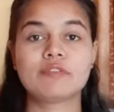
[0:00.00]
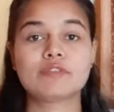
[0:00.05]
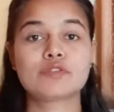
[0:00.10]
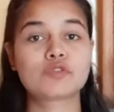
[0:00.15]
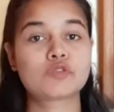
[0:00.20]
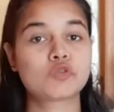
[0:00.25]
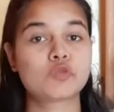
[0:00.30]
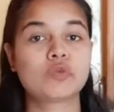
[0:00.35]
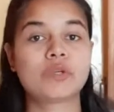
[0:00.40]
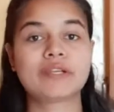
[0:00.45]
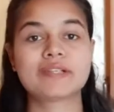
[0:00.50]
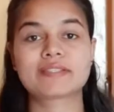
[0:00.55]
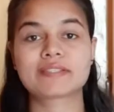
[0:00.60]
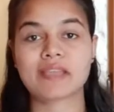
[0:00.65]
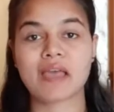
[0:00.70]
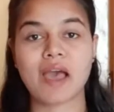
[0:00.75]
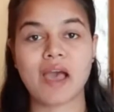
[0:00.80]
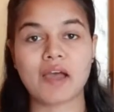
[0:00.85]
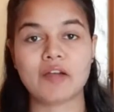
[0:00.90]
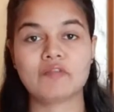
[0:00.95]
students
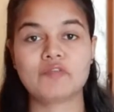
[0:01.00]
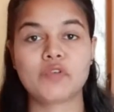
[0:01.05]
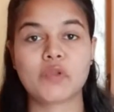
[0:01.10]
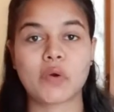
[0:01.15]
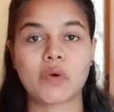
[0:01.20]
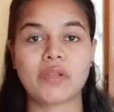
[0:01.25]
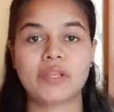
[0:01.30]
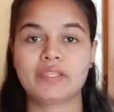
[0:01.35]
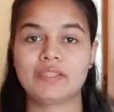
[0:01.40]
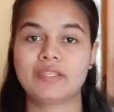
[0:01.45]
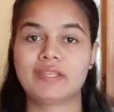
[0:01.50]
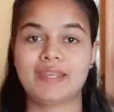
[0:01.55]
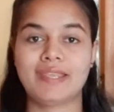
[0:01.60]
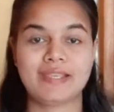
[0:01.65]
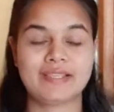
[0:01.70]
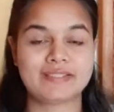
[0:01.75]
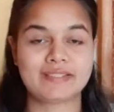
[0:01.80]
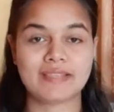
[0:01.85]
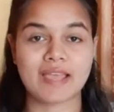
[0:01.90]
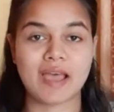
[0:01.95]
have during their
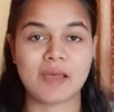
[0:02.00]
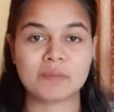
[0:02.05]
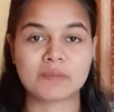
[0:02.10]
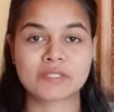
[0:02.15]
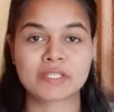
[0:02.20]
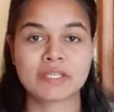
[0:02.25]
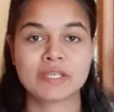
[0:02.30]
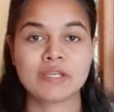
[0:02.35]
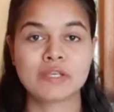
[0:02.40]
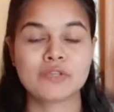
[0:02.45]
exams.